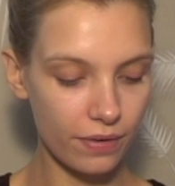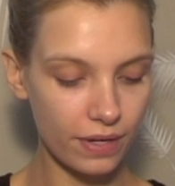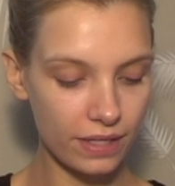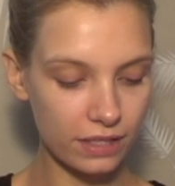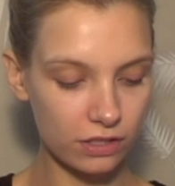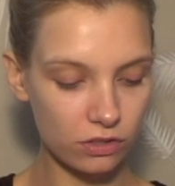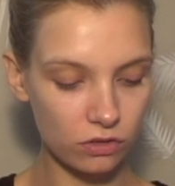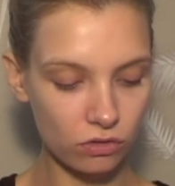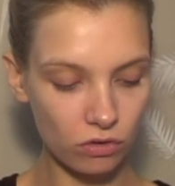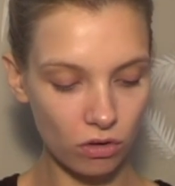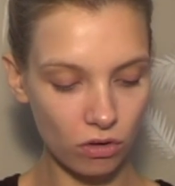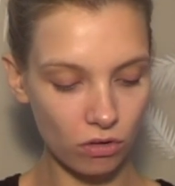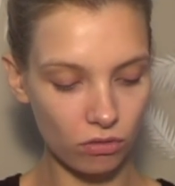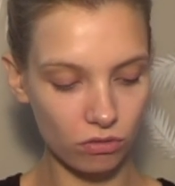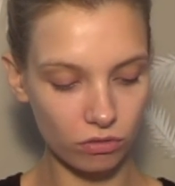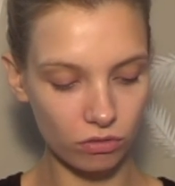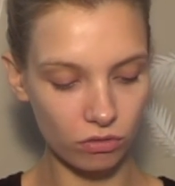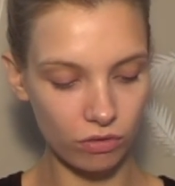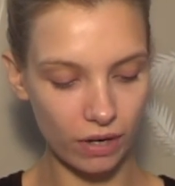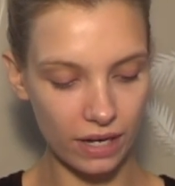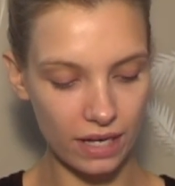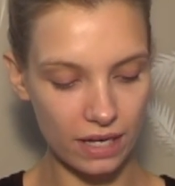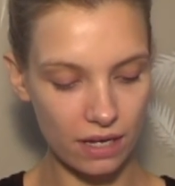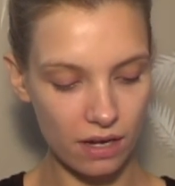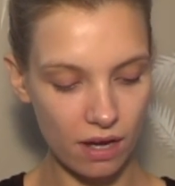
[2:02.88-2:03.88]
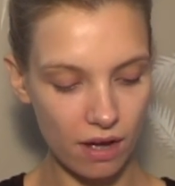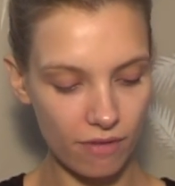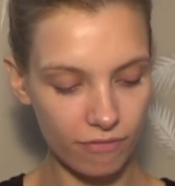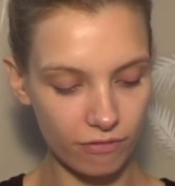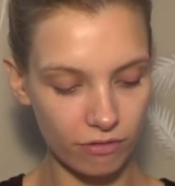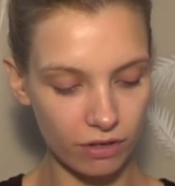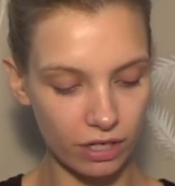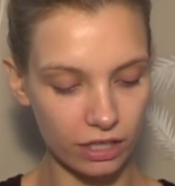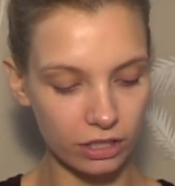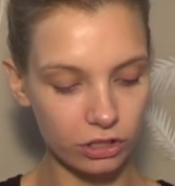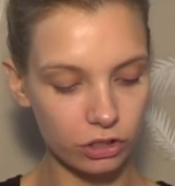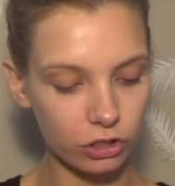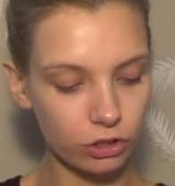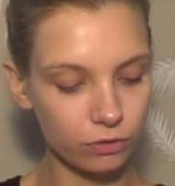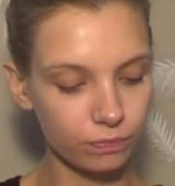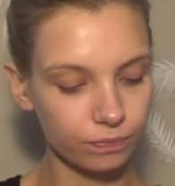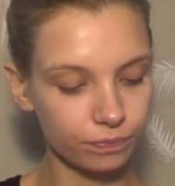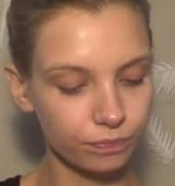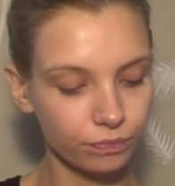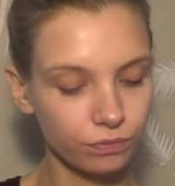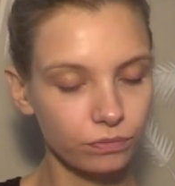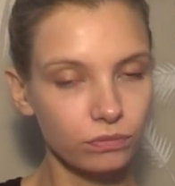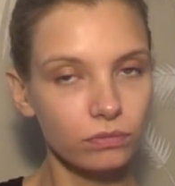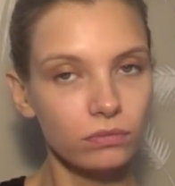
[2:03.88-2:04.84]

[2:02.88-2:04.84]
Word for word: it's not great coverage,